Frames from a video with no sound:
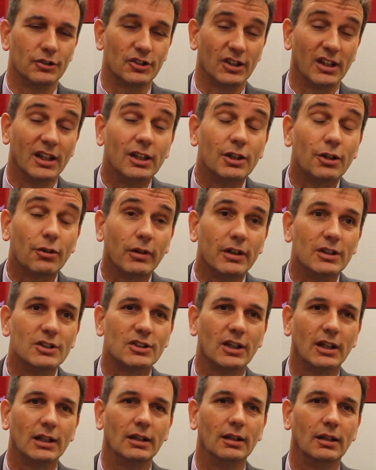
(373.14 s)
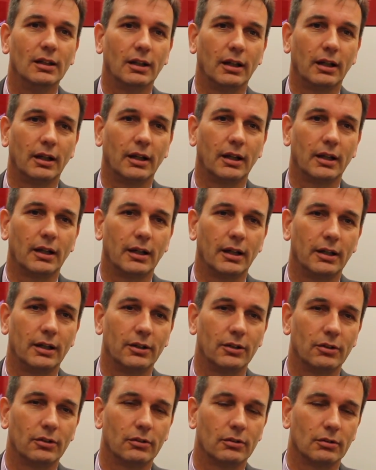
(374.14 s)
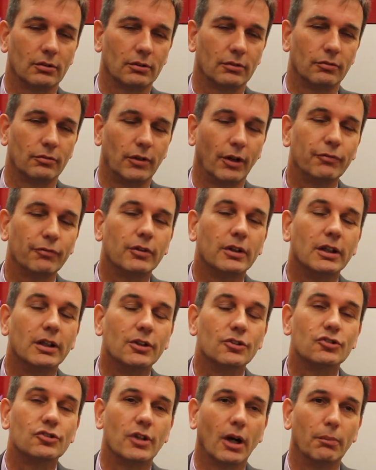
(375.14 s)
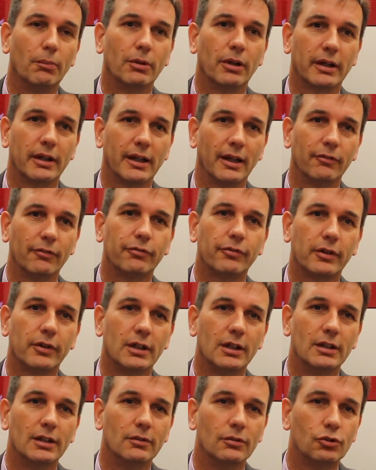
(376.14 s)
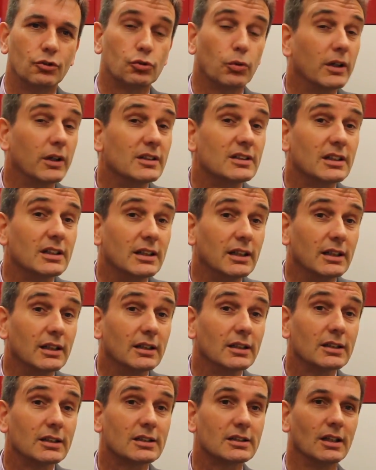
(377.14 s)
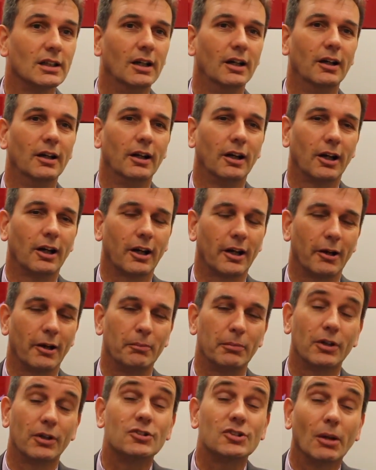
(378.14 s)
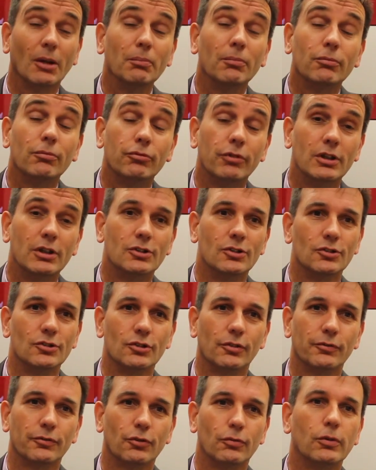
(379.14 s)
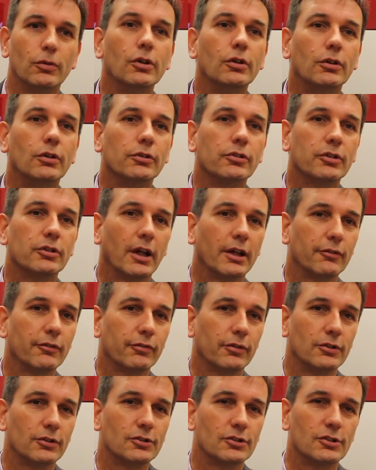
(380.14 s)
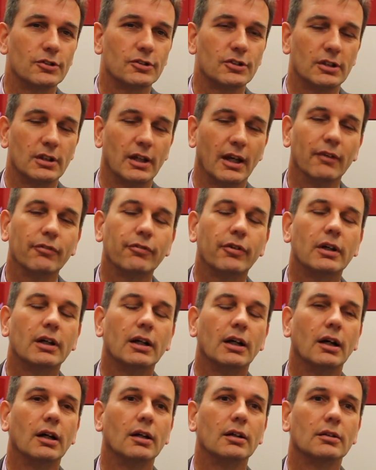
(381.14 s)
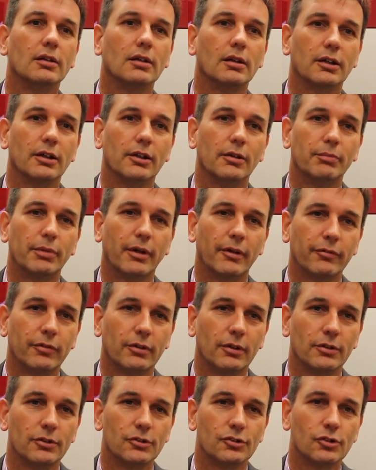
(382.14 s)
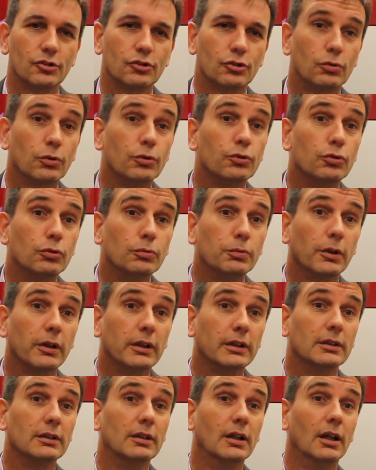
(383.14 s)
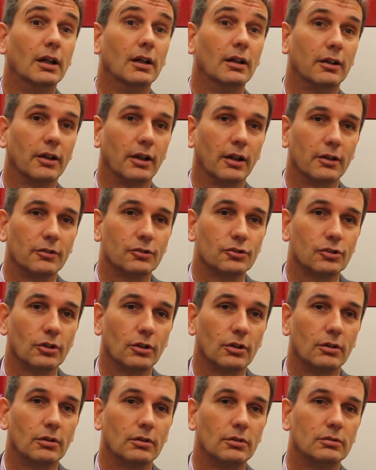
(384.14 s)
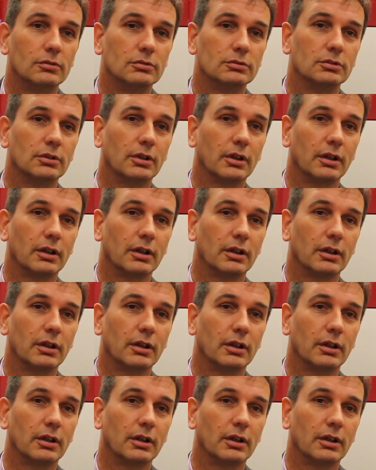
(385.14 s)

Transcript: increasing, and roughly it's doubling every 20 years. But in some regions of the world, like for instance in Africa, the prevalence is quadrupling. So